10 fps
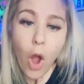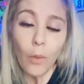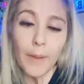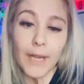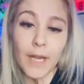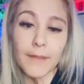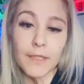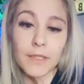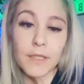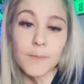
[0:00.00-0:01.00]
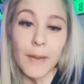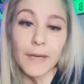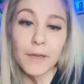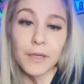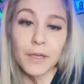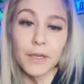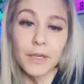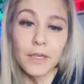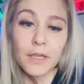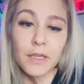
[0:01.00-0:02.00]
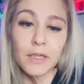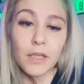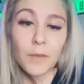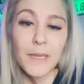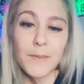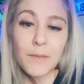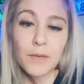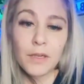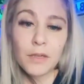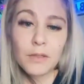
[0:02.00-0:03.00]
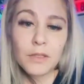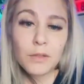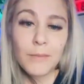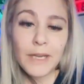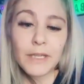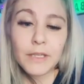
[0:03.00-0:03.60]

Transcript: Oh my god, there's a spider in her ear. Y'all make me want to go and do my ears.